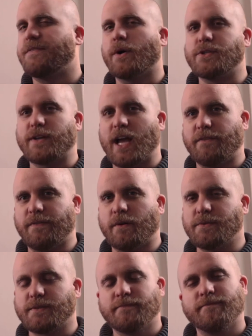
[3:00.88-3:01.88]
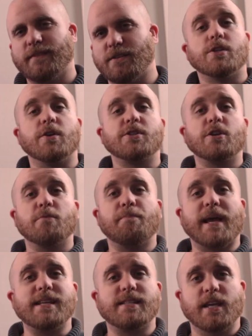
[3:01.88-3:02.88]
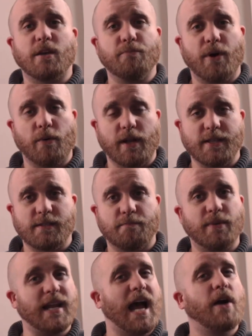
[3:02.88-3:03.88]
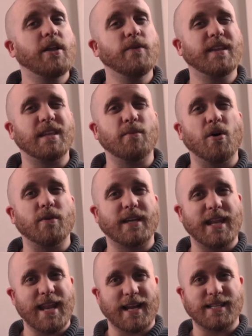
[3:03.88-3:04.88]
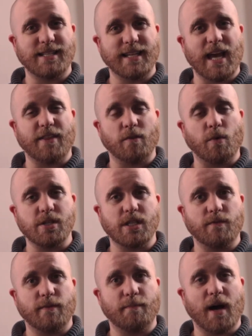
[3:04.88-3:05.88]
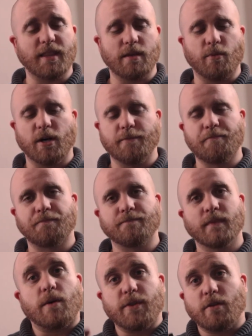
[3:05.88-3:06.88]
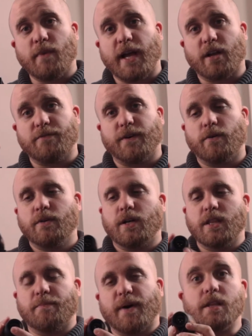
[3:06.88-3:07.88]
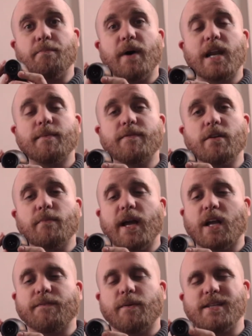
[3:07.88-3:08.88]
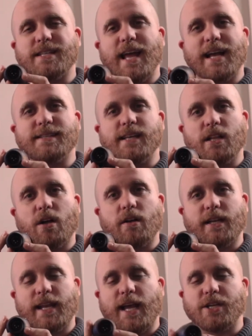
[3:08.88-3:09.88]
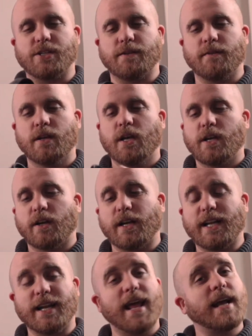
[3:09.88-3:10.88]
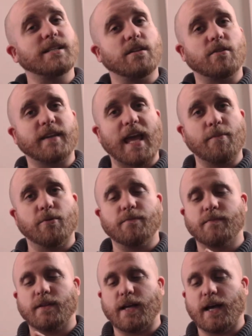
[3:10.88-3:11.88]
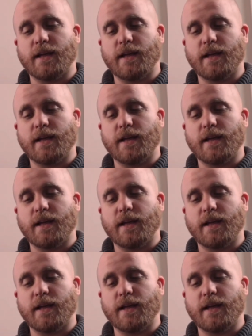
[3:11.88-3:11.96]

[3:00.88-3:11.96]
headphones. So those are your basic components, but how do you get them all connected together once you've bought them all? Let's start with your microphone. On the bottom of your microphone is an XLR connection. You're gonna need an XLR cable.